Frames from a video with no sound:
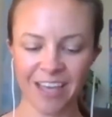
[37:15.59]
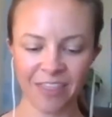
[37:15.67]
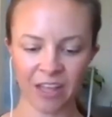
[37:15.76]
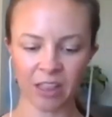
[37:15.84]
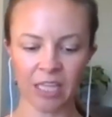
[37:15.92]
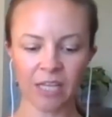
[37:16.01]

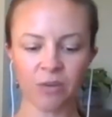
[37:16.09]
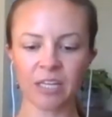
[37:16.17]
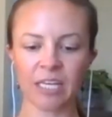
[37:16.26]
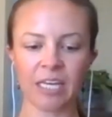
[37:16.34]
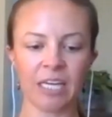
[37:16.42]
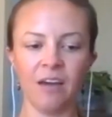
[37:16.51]
that
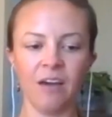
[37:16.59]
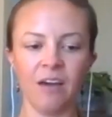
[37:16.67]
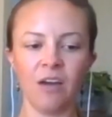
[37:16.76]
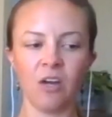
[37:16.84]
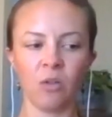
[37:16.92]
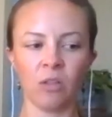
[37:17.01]
literally
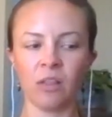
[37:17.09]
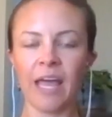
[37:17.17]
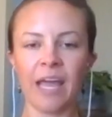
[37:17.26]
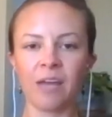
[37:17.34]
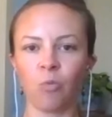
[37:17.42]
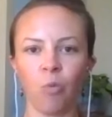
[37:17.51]

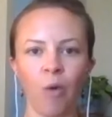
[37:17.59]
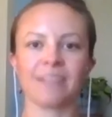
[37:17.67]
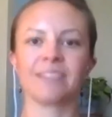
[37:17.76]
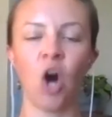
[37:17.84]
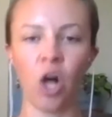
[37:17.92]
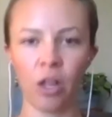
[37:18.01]
laid waste to